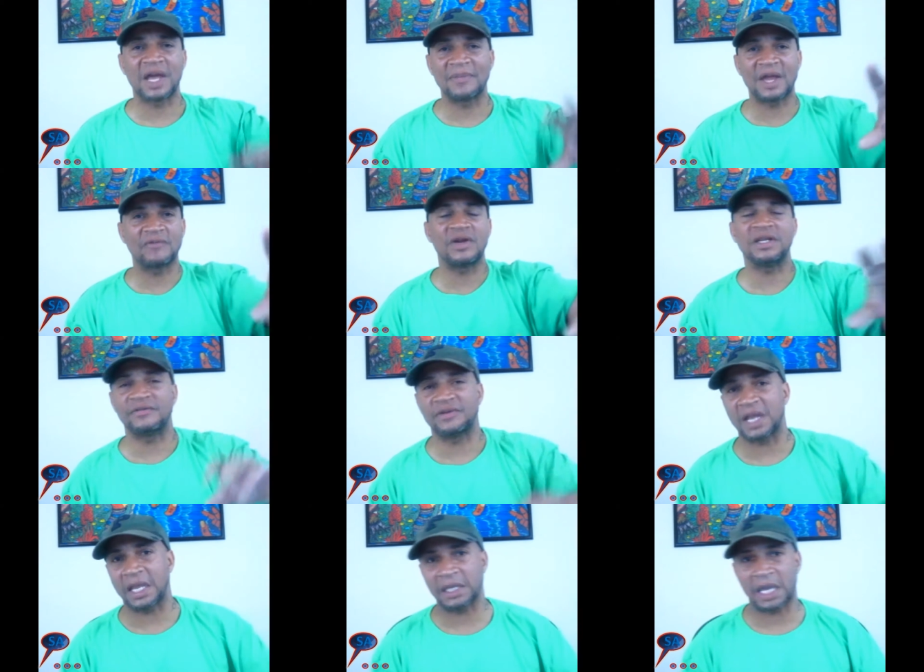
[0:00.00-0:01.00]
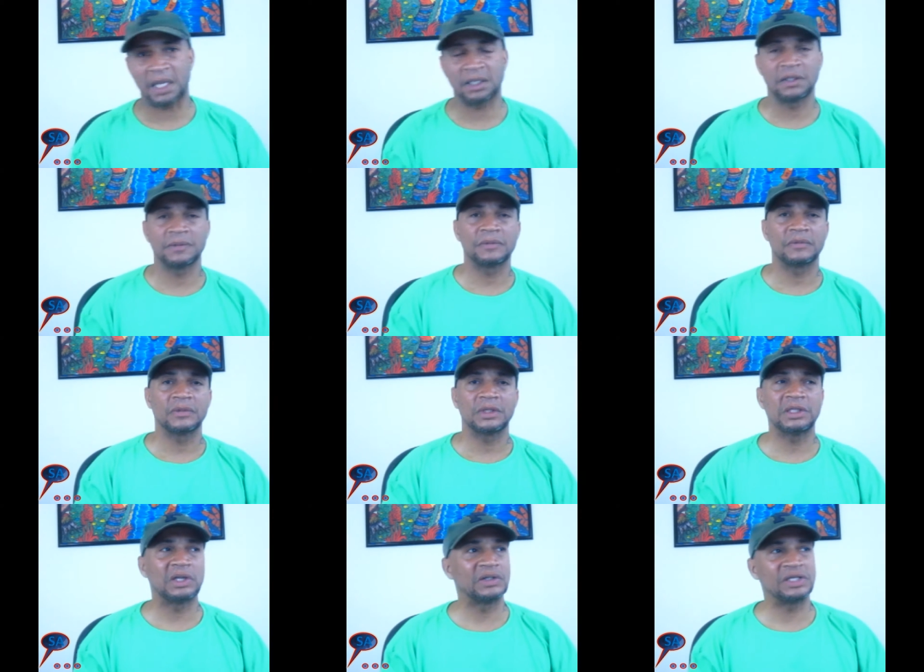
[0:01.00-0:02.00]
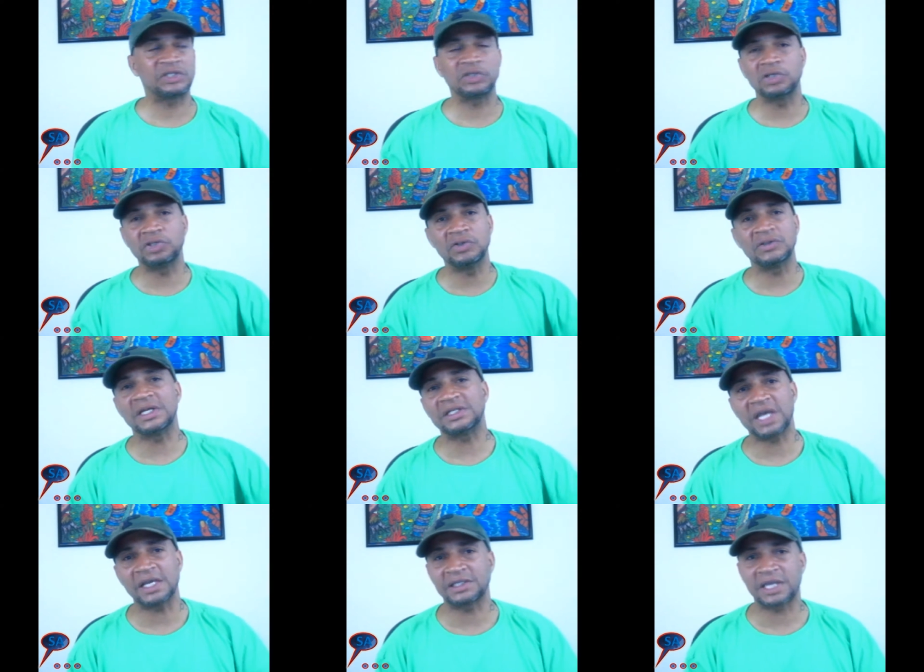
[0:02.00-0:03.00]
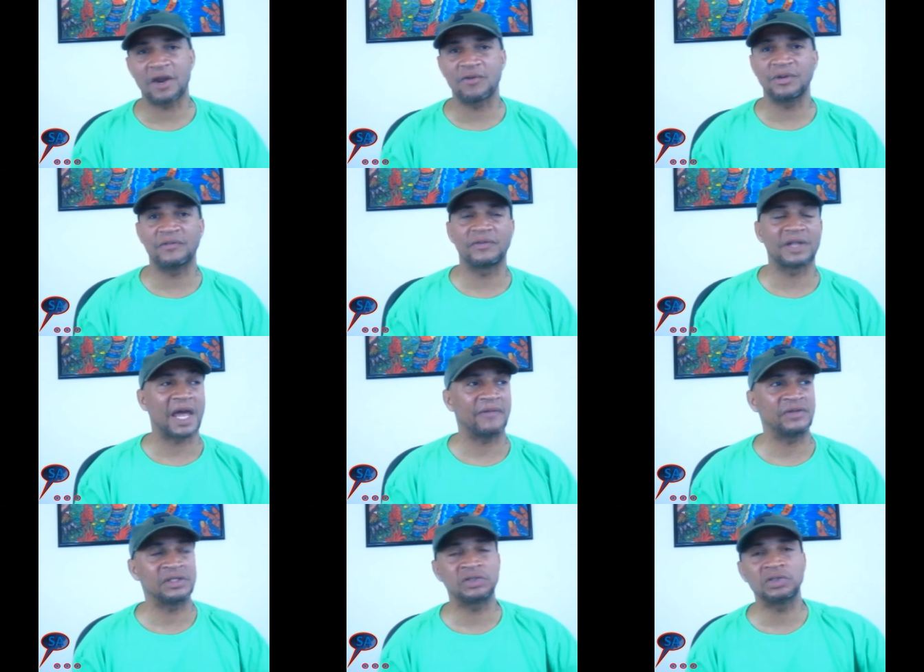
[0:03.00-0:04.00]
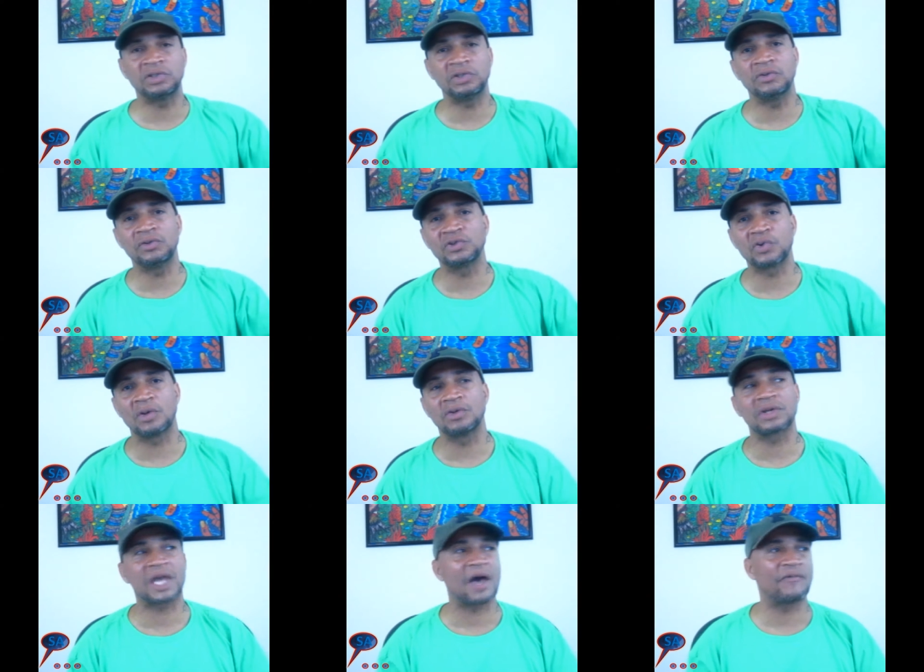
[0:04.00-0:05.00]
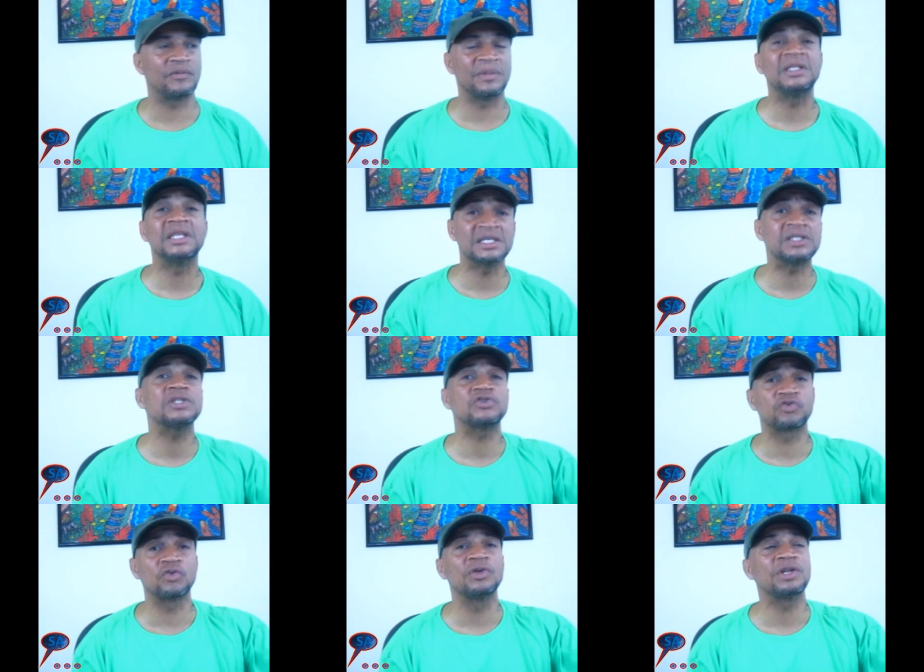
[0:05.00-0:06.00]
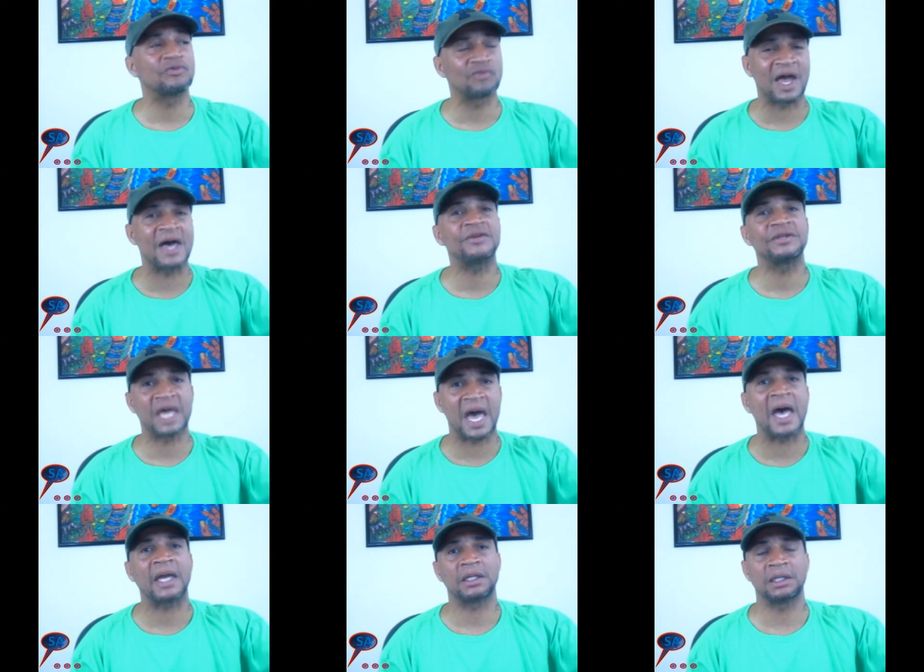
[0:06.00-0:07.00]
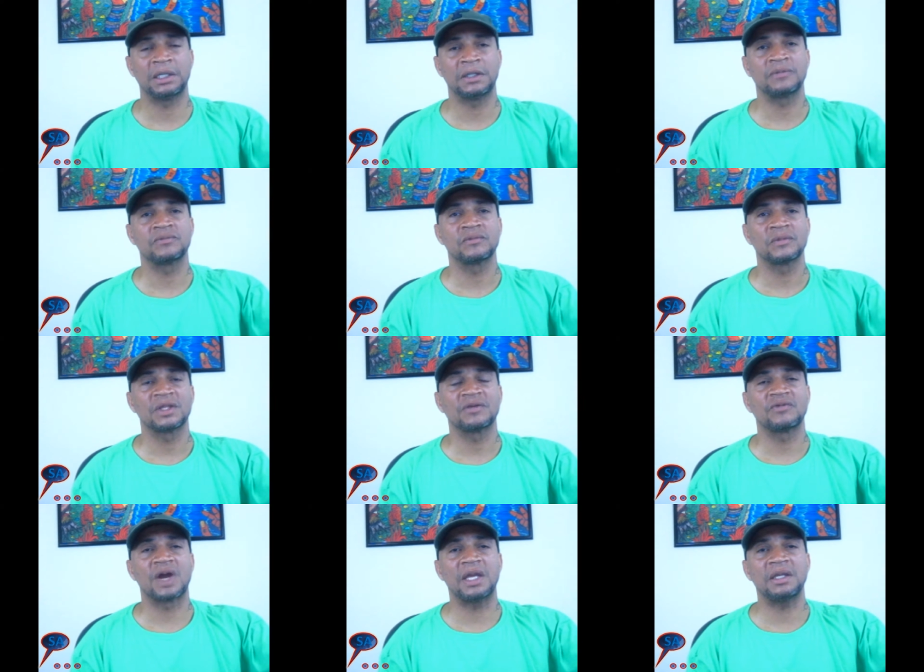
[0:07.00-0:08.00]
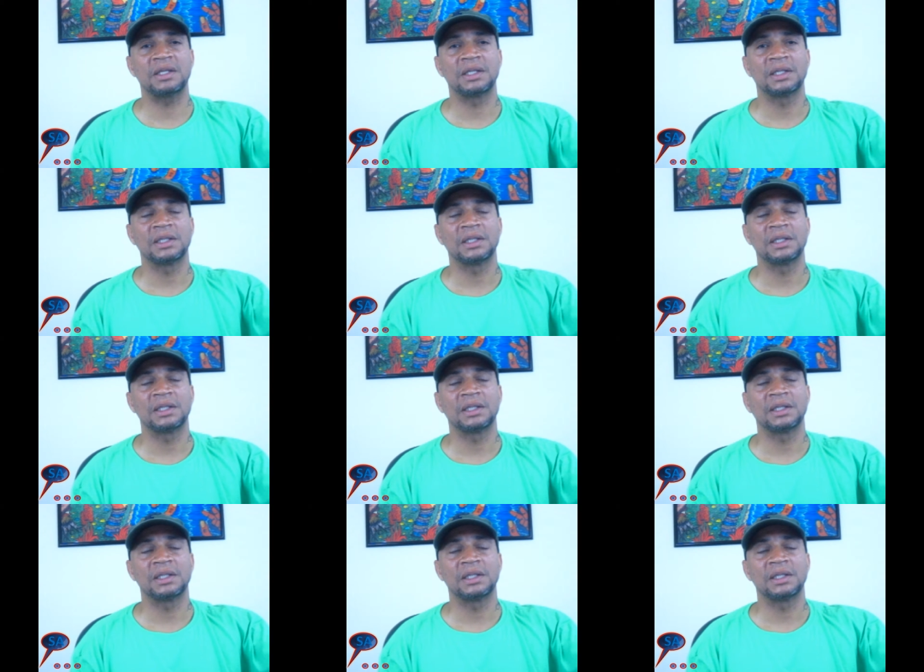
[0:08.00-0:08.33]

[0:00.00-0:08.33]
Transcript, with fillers: I'm not ready for that yet. You know, this is the dude that takes care of me for life. This is the dude who's going to look out for me. This is truly the ride or die, right?